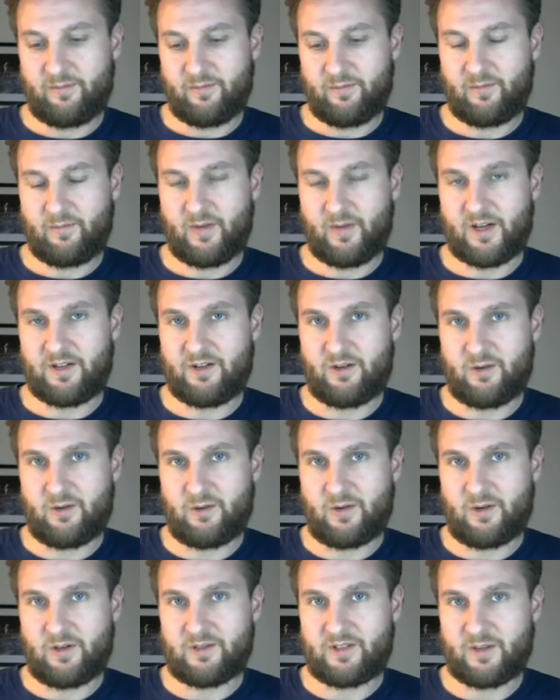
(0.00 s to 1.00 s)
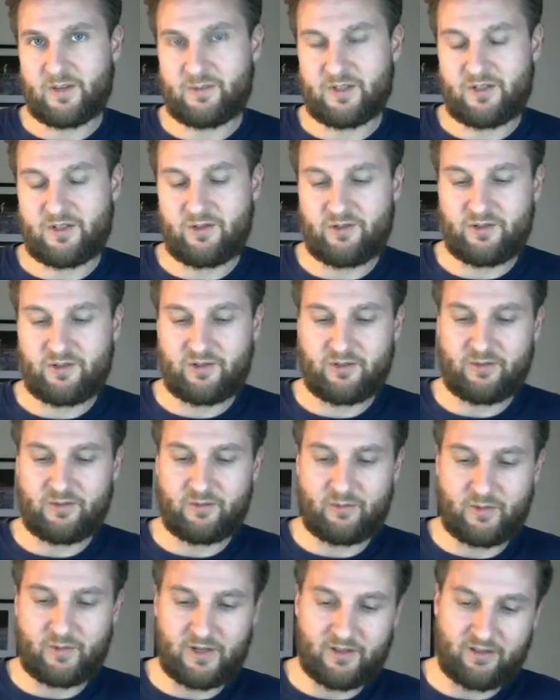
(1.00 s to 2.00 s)
my new
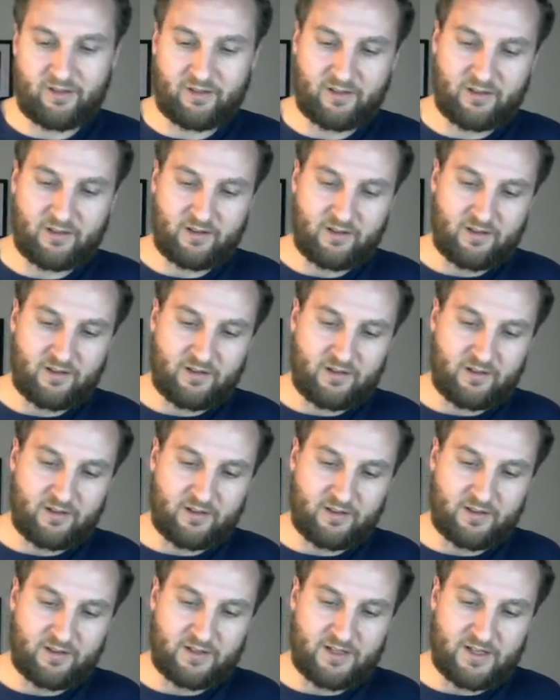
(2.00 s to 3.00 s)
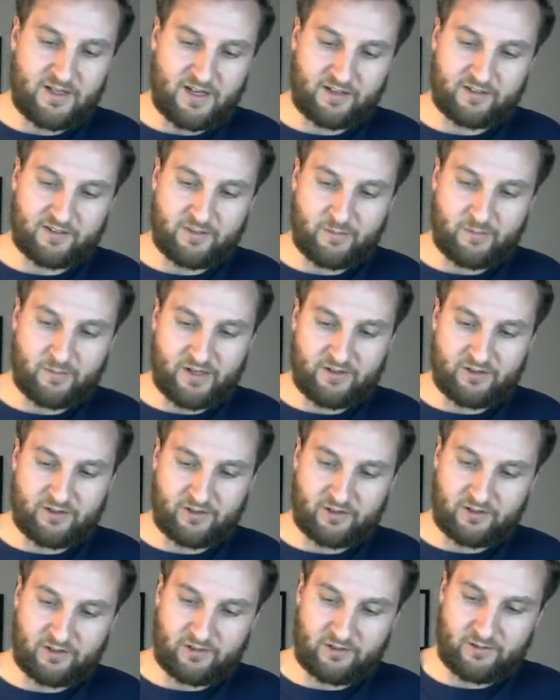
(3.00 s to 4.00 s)
substitution with the dx in my
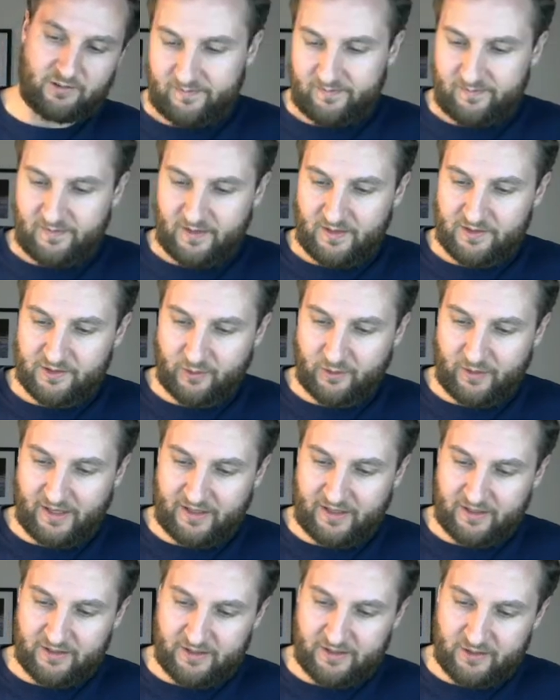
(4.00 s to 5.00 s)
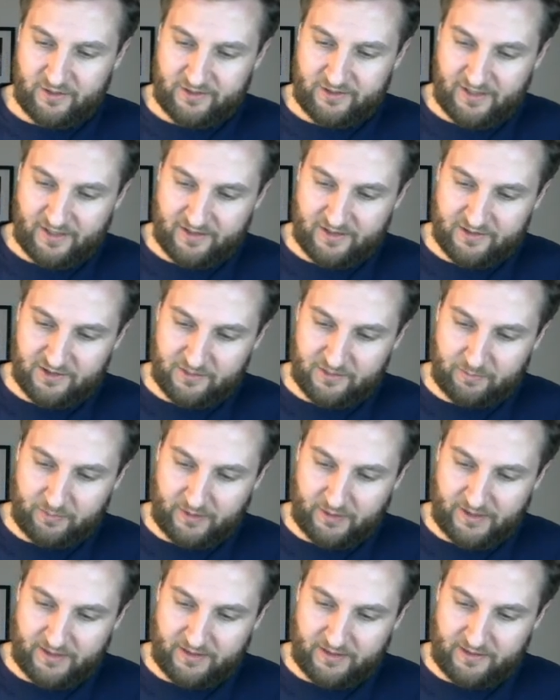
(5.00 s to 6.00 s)
integral. So what I can do is I can
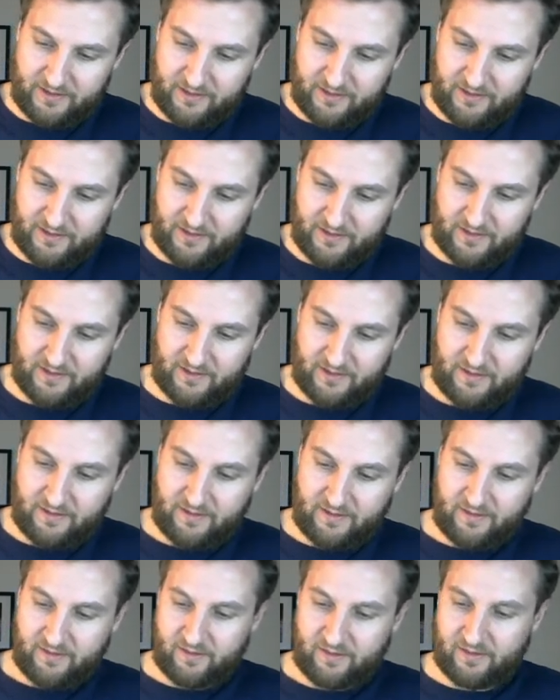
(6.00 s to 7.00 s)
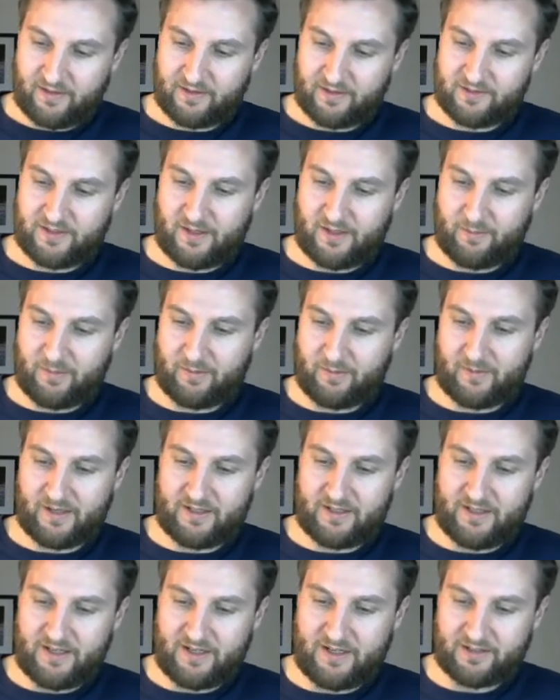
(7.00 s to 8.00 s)
split this up, and my
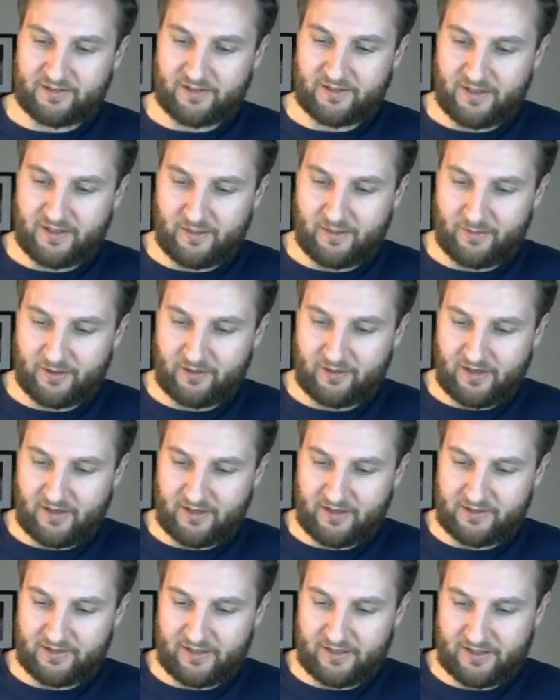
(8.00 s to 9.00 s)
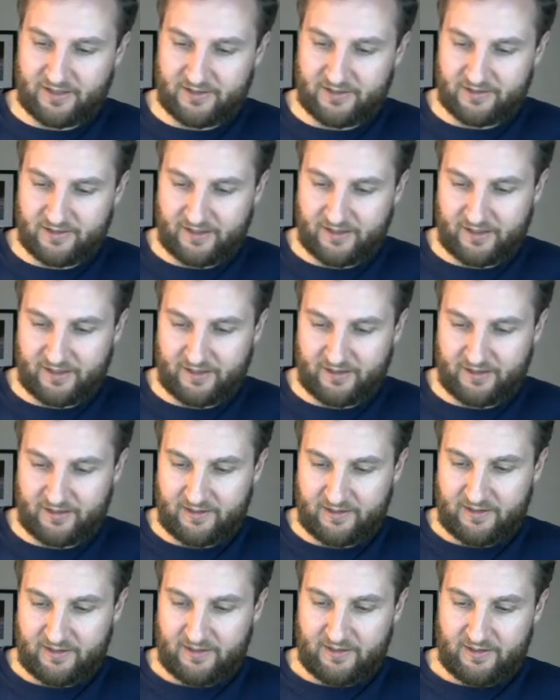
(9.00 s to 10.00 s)
dx can come across, and I can say
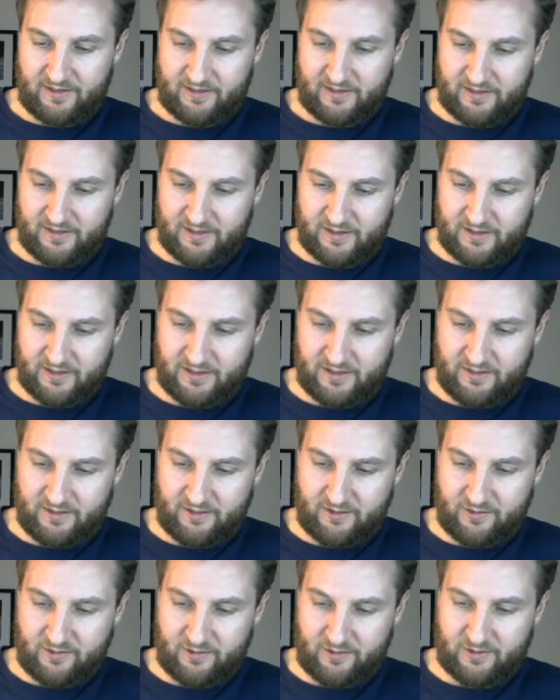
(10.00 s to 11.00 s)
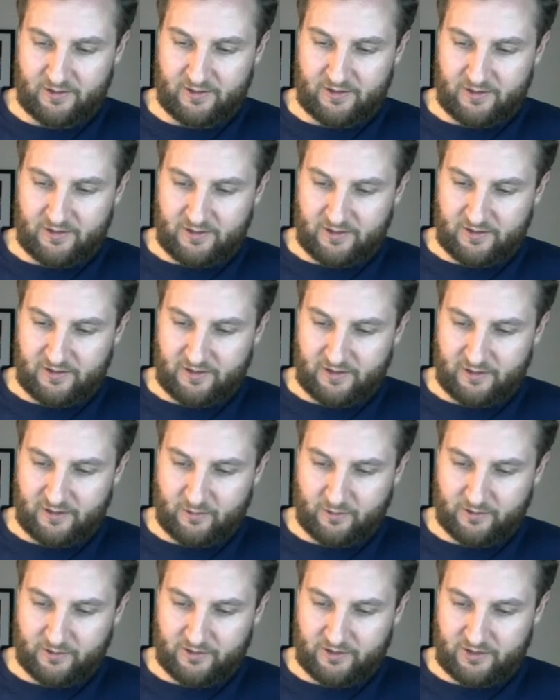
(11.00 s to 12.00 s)
du
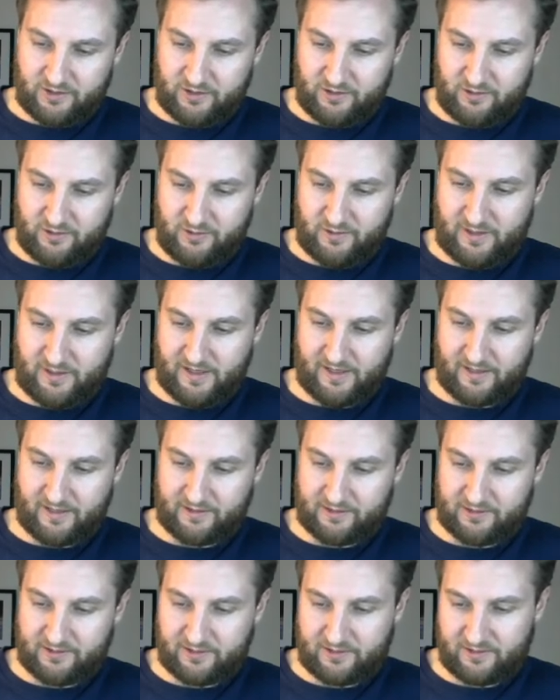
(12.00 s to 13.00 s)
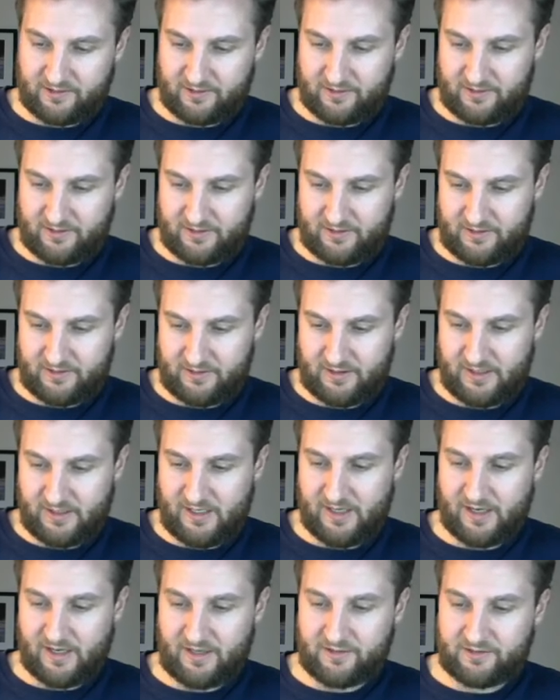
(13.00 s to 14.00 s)
equals 2x
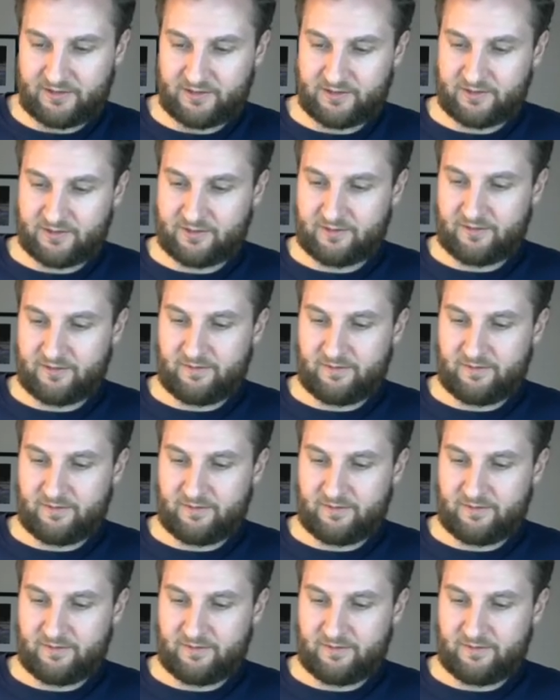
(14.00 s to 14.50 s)
dx.